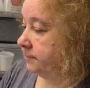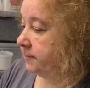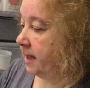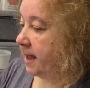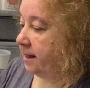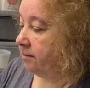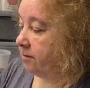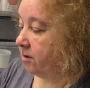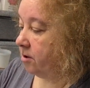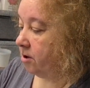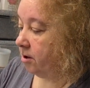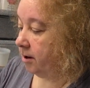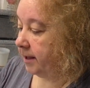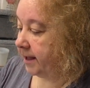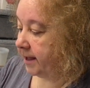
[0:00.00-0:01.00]

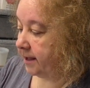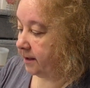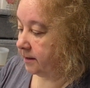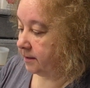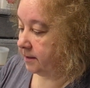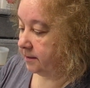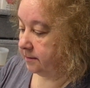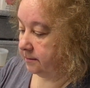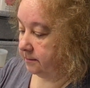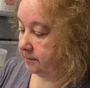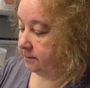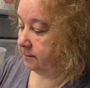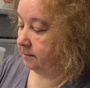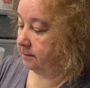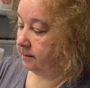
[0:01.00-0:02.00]
alcohol ink
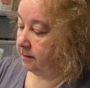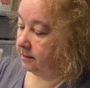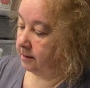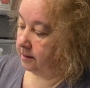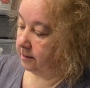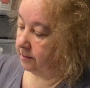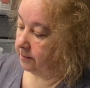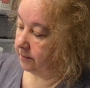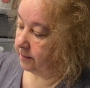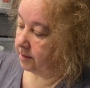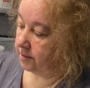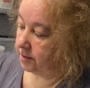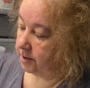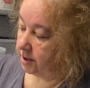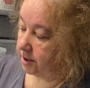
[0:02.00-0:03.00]
that
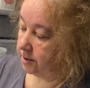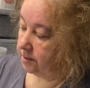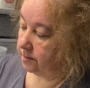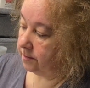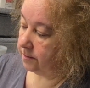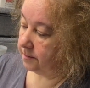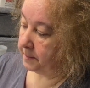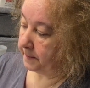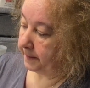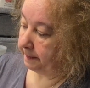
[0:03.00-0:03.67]
you can use.